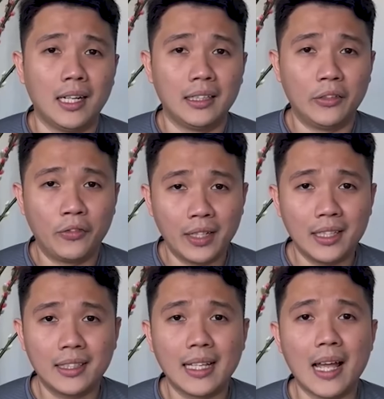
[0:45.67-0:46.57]
the
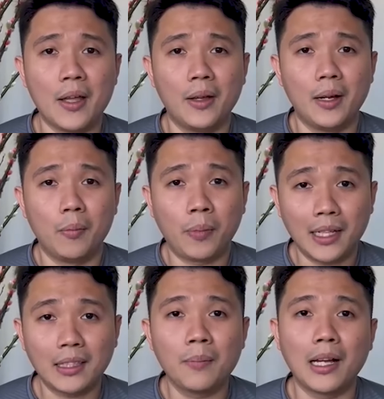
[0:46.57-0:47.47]
verse that
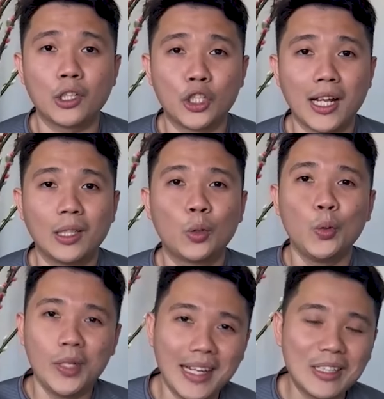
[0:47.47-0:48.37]
Pastor Mark shared
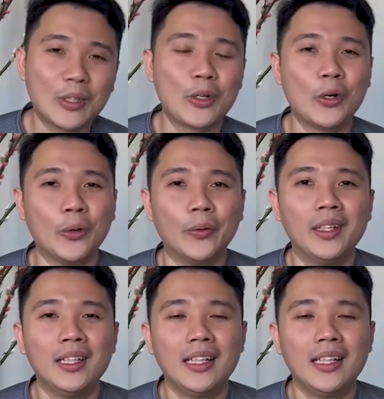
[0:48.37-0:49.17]
2 days ago.